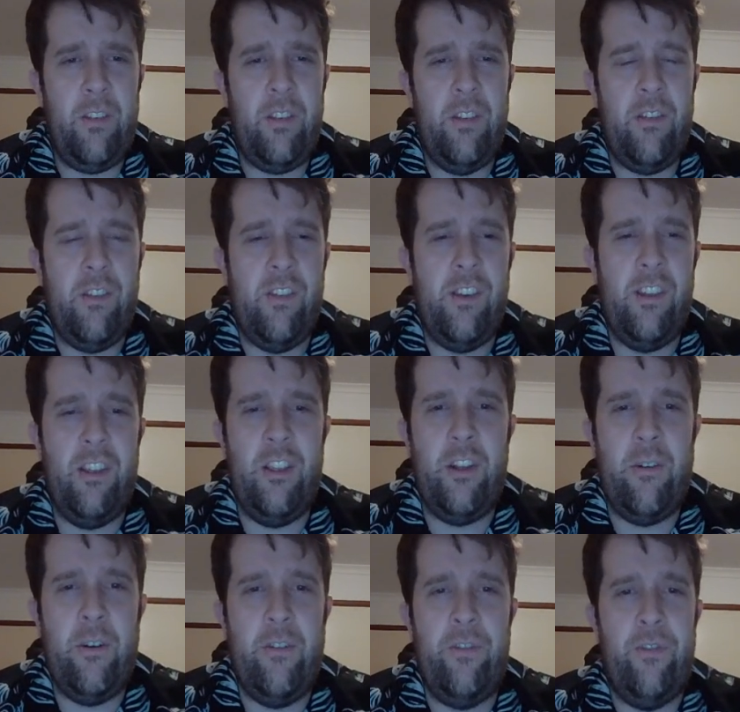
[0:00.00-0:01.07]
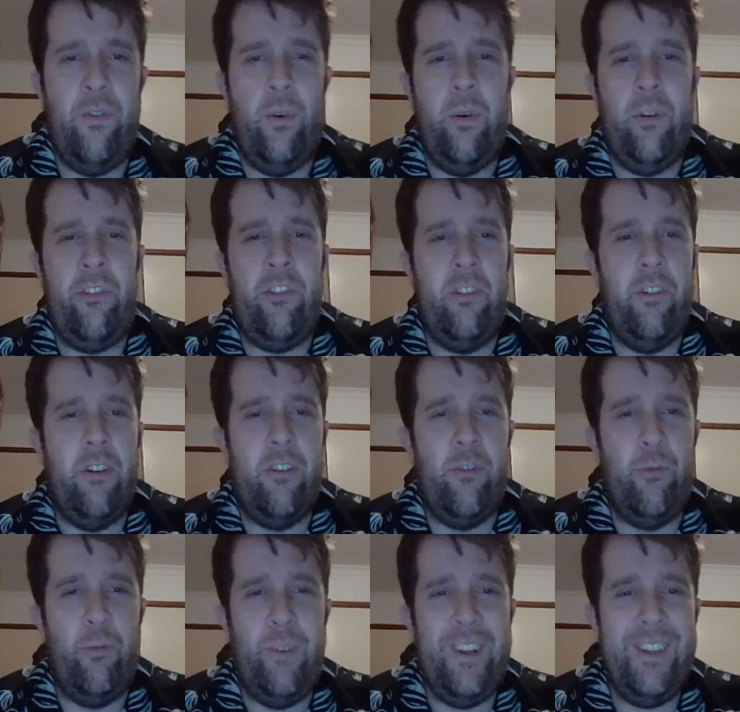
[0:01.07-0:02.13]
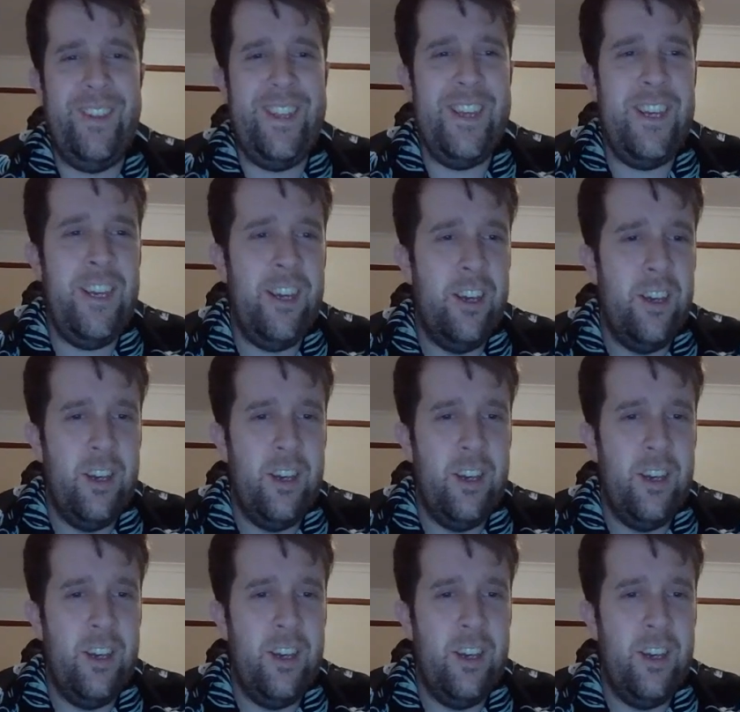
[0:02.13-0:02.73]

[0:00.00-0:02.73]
This is either three or four, so not really.